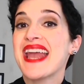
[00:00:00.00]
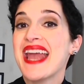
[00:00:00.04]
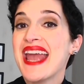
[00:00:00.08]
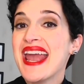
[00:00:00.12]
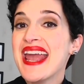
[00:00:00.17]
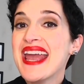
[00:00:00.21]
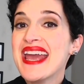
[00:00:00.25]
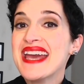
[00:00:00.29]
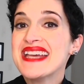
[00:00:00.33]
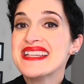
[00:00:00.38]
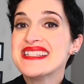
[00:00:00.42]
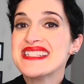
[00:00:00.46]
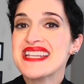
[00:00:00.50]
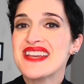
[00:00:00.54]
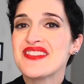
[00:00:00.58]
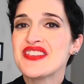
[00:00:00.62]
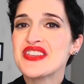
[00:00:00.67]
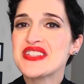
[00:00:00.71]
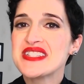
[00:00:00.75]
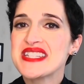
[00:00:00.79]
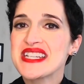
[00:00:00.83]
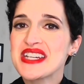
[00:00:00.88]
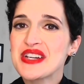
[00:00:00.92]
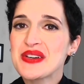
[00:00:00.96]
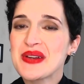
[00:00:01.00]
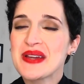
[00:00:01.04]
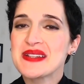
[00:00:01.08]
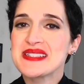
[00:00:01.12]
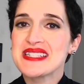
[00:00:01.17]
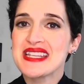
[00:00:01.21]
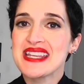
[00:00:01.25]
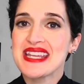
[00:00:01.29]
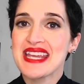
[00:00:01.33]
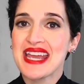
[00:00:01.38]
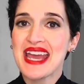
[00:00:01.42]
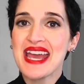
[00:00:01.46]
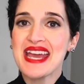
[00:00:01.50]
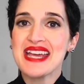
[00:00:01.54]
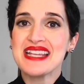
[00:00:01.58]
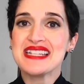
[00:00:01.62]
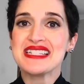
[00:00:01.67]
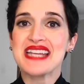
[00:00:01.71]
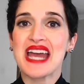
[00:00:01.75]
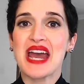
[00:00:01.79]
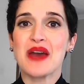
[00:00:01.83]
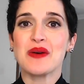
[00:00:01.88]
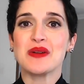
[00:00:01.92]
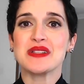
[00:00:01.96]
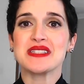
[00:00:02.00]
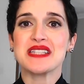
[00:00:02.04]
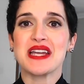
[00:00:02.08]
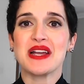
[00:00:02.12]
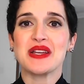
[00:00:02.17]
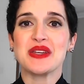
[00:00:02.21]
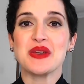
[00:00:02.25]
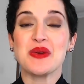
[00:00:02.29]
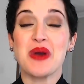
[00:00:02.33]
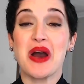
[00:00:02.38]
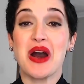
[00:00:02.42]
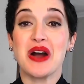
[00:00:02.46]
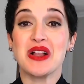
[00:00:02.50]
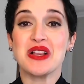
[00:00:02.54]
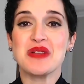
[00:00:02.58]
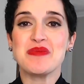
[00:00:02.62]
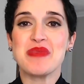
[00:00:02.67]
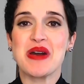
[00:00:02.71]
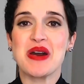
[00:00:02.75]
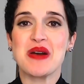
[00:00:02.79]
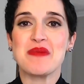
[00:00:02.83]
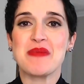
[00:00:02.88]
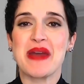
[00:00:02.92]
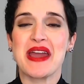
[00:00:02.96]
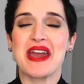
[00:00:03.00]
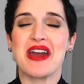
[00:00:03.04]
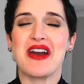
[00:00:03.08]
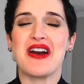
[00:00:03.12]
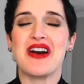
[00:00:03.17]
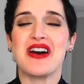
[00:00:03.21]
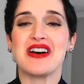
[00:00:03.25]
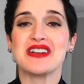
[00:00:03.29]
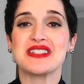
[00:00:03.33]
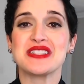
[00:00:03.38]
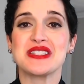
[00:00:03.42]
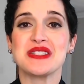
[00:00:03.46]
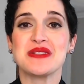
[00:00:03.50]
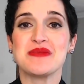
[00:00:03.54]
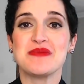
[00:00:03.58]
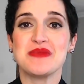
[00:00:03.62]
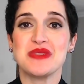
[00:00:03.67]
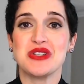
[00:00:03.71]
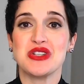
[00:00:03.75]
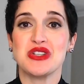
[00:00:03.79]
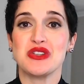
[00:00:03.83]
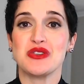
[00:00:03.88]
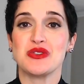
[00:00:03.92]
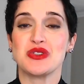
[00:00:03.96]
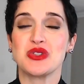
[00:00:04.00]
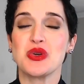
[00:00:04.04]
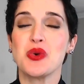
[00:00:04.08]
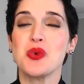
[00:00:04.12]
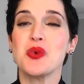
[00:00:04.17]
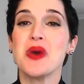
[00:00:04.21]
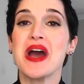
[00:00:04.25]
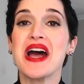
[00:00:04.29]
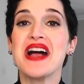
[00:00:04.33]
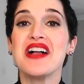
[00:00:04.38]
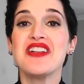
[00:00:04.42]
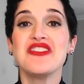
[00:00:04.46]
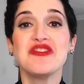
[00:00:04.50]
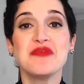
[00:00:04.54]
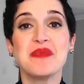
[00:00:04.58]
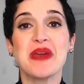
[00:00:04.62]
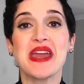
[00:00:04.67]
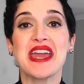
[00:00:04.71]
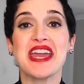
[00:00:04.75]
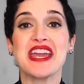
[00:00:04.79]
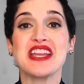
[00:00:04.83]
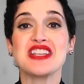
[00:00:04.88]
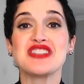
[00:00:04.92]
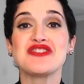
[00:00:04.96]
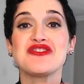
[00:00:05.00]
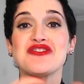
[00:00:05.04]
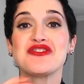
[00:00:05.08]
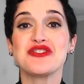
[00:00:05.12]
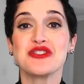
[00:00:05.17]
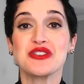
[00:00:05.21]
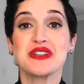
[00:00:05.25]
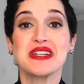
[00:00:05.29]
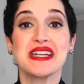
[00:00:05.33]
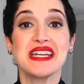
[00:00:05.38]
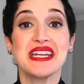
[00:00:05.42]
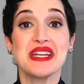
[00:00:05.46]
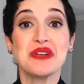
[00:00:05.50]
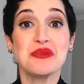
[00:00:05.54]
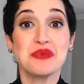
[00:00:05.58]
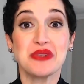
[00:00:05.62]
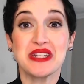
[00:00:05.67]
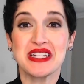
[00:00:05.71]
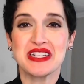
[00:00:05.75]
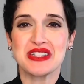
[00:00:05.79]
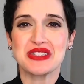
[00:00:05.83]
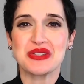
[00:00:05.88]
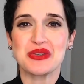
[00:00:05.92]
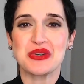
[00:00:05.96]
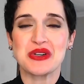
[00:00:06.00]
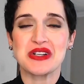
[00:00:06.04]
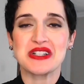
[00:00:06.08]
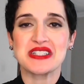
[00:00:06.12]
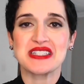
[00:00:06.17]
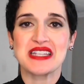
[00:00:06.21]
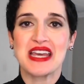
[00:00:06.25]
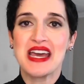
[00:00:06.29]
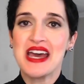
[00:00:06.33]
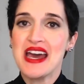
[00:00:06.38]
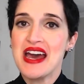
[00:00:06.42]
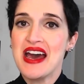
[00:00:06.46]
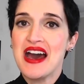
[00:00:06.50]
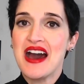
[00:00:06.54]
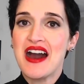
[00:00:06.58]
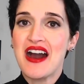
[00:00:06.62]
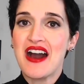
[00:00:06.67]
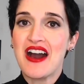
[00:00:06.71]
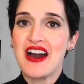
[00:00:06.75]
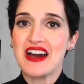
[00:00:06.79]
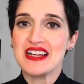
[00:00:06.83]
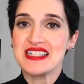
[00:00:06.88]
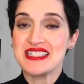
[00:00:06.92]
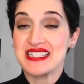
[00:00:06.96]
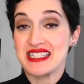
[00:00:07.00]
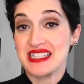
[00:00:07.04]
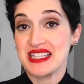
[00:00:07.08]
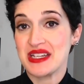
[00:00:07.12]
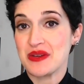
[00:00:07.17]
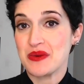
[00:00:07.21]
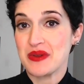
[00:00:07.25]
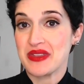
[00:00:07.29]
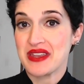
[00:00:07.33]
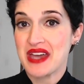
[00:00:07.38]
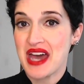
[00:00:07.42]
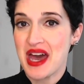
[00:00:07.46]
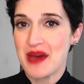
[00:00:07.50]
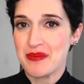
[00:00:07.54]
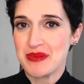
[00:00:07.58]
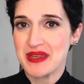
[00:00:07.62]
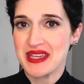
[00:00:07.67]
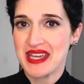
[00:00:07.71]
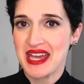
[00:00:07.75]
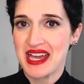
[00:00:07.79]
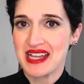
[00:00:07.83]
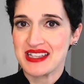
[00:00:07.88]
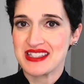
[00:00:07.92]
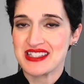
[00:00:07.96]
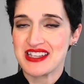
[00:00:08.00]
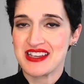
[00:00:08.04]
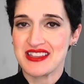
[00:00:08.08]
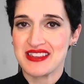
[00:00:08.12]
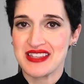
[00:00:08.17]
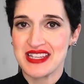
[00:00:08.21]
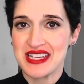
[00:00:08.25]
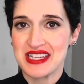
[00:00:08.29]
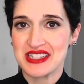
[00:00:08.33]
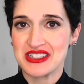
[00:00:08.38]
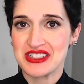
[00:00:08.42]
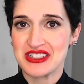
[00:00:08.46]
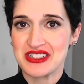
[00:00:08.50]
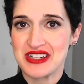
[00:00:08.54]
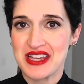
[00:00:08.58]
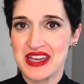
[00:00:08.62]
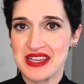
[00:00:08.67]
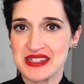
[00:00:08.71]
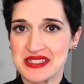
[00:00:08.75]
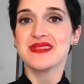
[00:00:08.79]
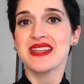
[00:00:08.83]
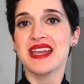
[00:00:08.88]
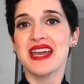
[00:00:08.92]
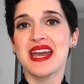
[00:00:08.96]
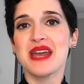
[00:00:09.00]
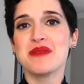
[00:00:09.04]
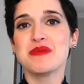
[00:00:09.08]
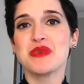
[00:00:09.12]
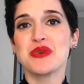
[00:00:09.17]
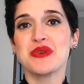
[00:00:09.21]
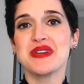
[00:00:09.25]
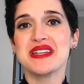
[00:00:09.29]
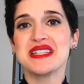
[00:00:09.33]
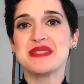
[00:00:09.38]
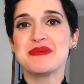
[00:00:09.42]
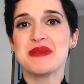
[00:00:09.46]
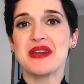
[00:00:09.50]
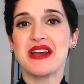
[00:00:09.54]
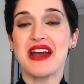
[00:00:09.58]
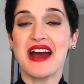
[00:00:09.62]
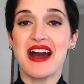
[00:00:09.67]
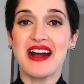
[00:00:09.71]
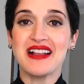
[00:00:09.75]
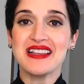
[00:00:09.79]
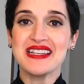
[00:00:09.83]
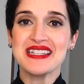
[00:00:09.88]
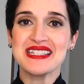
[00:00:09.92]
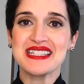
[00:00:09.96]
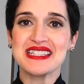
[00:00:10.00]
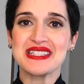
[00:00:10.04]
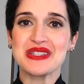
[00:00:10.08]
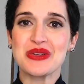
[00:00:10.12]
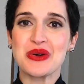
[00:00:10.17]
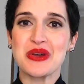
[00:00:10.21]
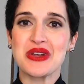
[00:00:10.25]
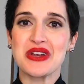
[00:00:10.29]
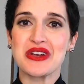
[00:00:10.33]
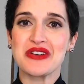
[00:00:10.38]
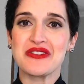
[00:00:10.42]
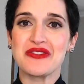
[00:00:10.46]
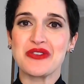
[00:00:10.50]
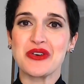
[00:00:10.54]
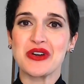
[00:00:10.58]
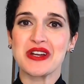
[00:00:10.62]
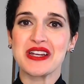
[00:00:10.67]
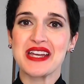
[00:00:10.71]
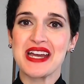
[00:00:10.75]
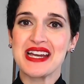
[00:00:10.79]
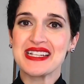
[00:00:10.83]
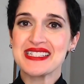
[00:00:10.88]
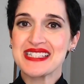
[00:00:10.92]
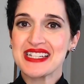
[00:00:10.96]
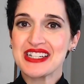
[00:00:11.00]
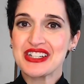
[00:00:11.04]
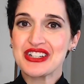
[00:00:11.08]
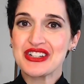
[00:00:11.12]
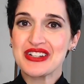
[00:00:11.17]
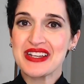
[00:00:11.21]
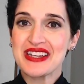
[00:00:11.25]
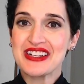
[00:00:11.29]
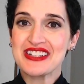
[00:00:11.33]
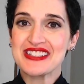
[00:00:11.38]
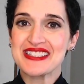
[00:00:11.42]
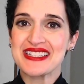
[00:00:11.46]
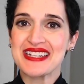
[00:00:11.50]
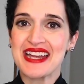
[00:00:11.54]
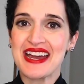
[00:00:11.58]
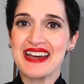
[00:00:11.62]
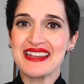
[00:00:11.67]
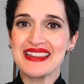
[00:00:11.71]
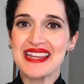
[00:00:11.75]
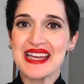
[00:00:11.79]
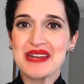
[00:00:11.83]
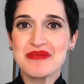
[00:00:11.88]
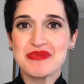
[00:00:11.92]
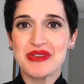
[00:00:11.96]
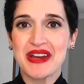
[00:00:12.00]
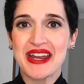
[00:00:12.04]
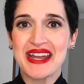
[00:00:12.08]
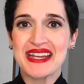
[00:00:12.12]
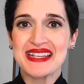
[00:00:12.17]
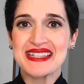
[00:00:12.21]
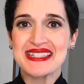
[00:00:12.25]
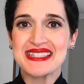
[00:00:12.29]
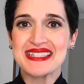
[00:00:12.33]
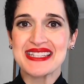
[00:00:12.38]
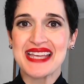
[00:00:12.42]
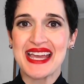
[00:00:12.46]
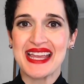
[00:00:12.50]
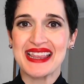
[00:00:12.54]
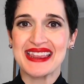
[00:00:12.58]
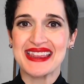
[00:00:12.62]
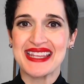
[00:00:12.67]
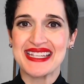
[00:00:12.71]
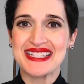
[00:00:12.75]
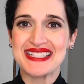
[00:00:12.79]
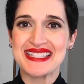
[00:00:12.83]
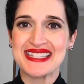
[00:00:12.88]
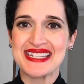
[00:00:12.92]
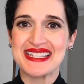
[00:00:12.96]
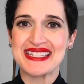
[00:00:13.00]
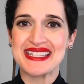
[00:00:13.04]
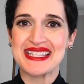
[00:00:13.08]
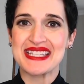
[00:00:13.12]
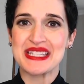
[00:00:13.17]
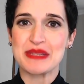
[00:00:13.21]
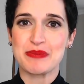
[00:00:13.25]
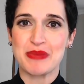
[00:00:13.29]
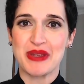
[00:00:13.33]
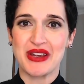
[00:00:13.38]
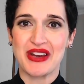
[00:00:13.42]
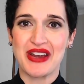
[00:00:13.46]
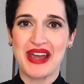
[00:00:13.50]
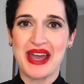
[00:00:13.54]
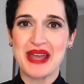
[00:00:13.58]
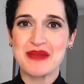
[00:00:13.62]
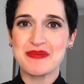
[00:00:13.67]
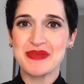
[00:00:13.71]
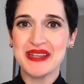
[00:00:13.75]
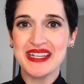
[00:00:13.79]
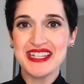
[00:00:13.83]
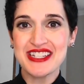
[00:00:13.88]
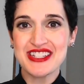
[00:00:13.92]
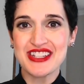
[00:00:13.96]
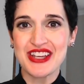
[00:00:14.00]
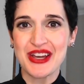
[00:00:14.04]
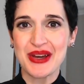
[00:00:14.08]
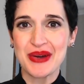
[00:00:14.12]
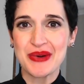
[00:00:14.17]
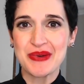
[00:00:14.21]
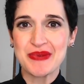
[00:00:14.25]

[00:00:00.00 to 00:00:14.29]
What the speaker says: And if you stick around to the end, I will tell you all about my awesome new 12-page free resource on dealing with copycats on the internet. I'm Maria Spear-Allis, lawyer for content creators and online brands, and this is the Spear IP Show.